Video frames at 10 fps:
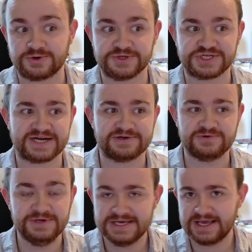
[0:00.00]
the
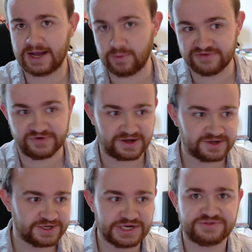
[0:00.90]
channel. However,
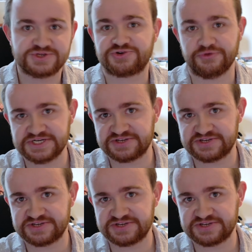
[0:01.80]
the streets